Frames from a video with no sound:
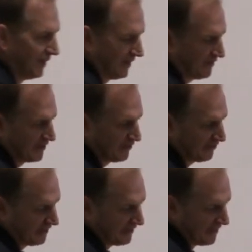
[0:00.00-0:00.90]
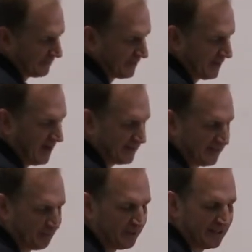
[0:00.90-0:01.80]
I said, You see that God
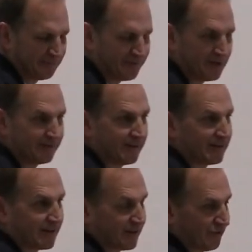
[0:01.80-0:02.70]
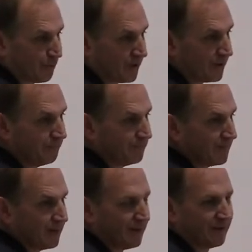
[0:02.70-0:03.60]
gets blamed for everything in this world,
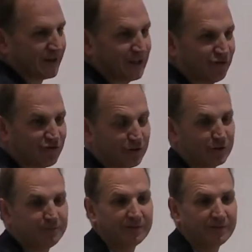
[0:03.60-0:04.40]
and it's true.